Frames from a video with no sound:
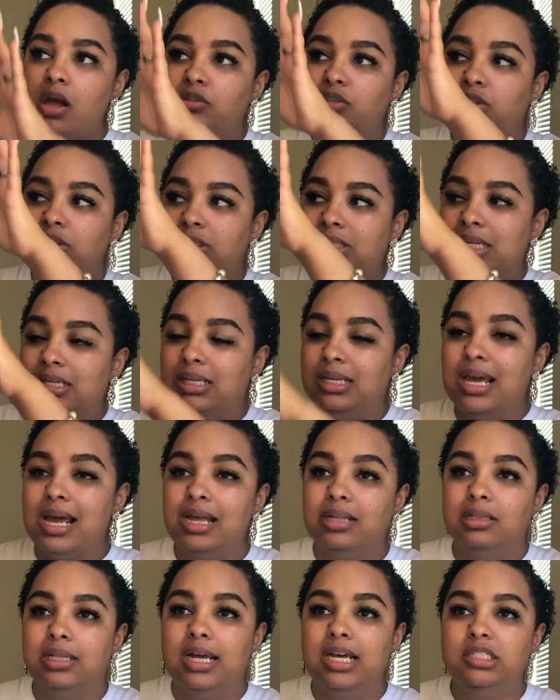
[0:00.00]
so you had the
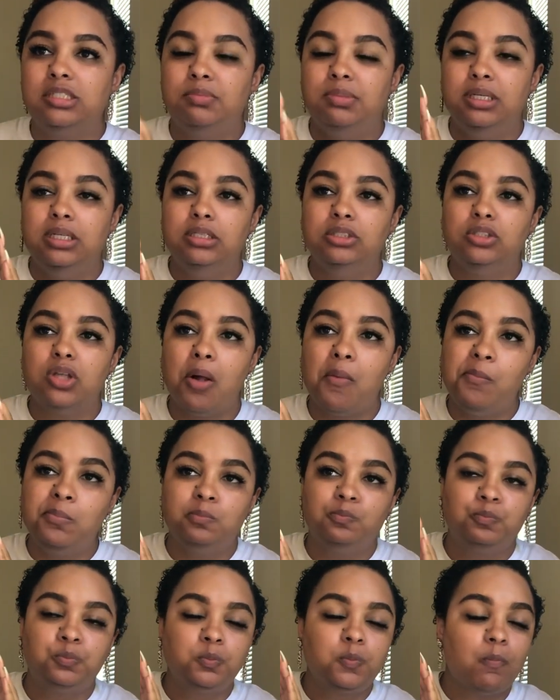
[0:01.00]
glass beads,
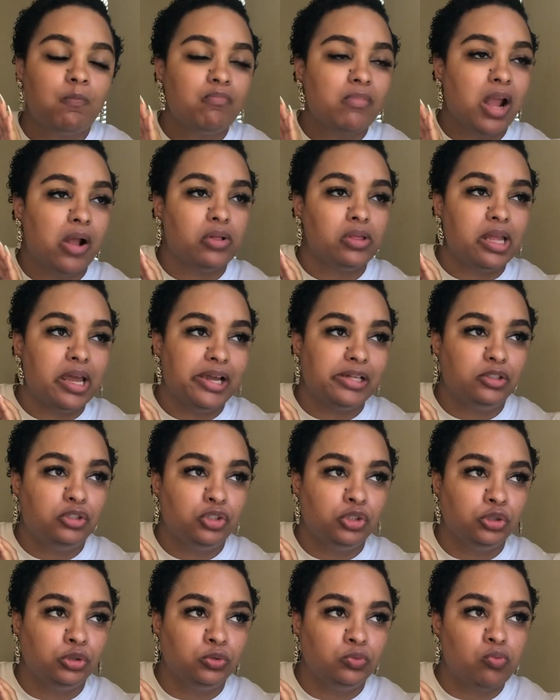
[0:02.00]
led
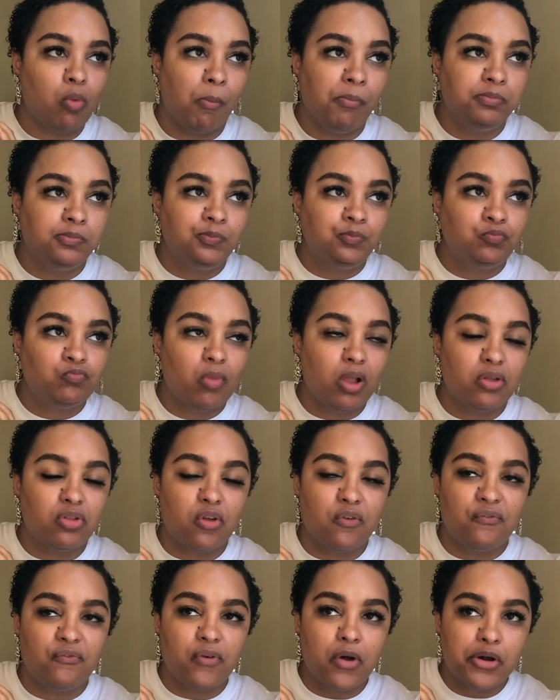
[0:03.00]
to
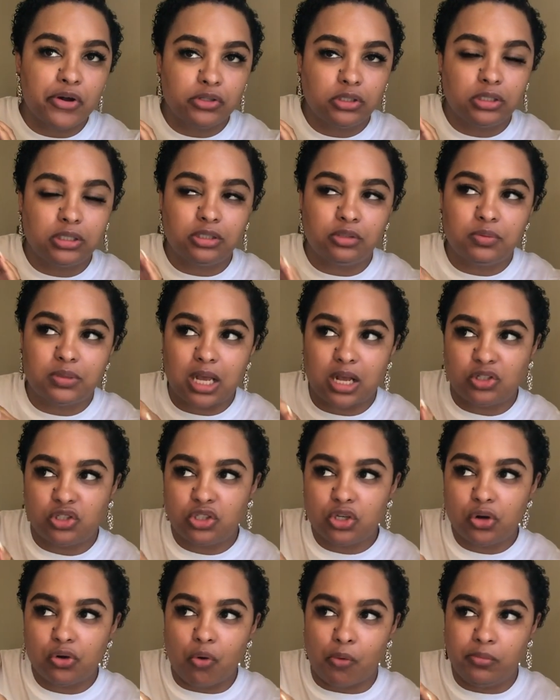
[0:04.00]
the first, because it was like a
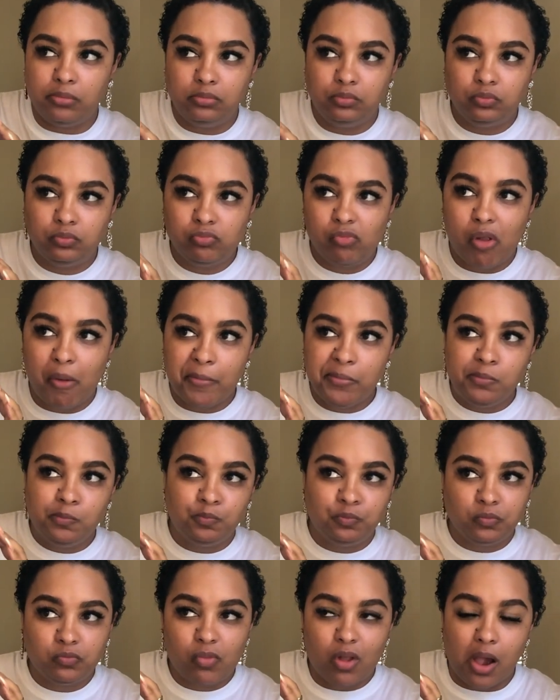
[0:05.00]
circle.
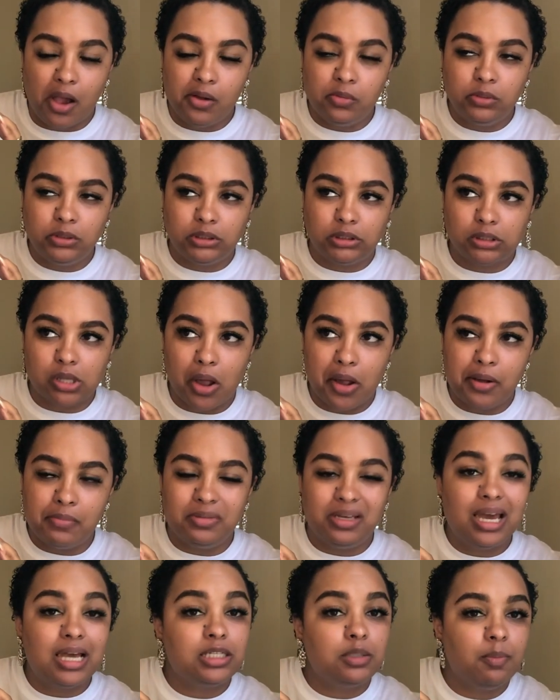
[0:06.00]
It was
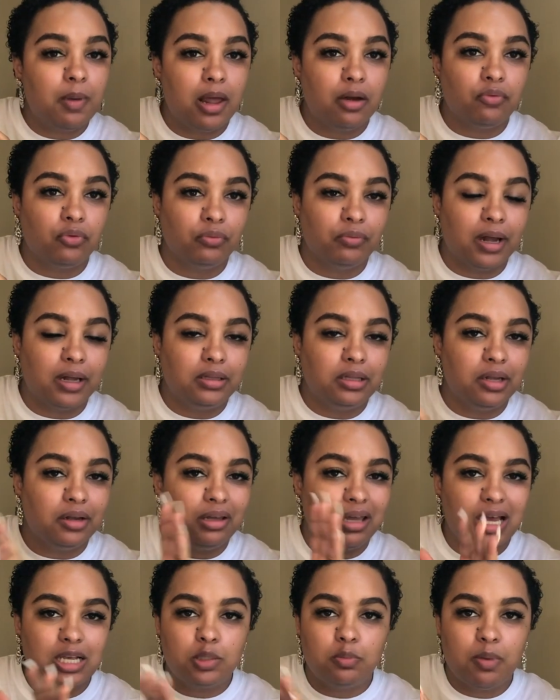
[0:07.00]
guest bedroom right there.
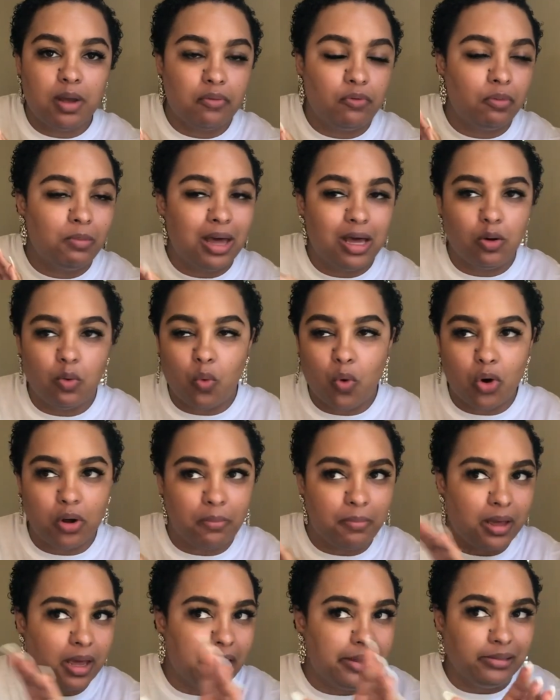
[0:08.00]
Guest bedroom had a water
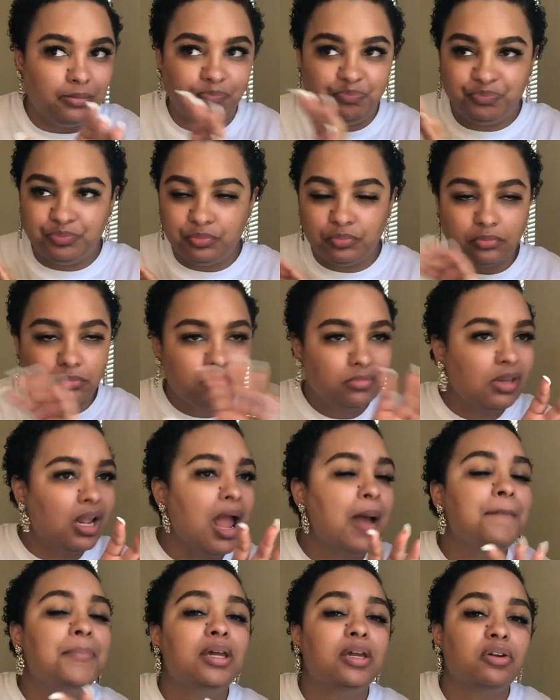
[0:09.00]
bed.
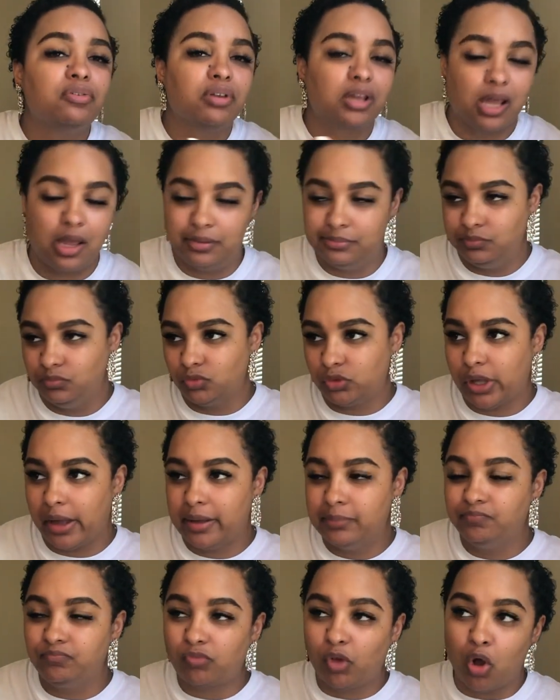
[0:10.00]
Period.
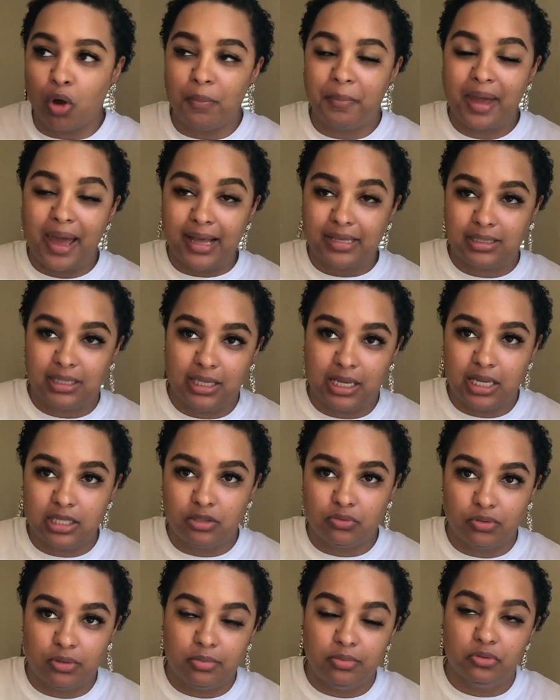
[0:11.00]
Okay, go past the
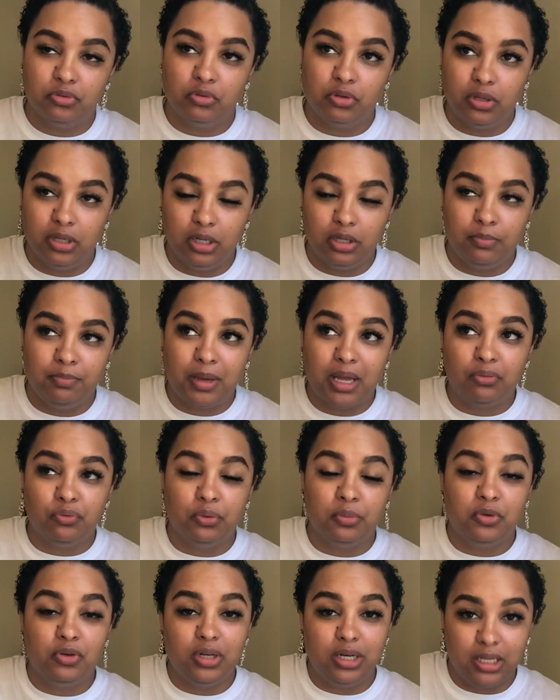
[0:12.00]
guest bedroom.
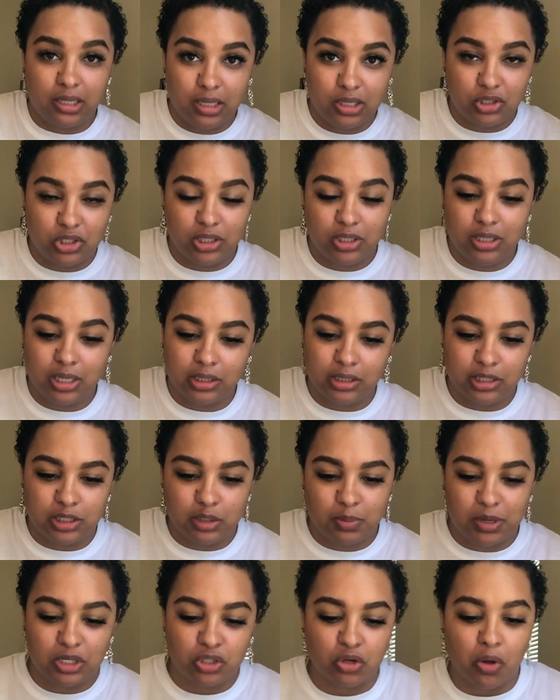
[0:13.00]
You're in the kitchen. Nothing
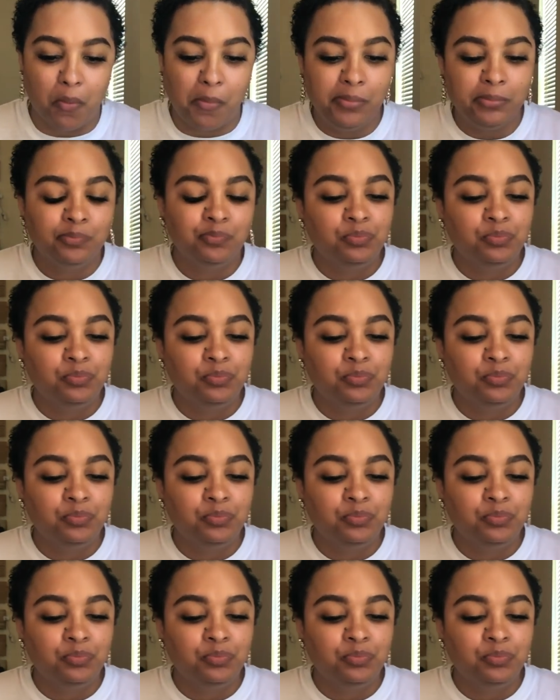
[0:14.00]
special.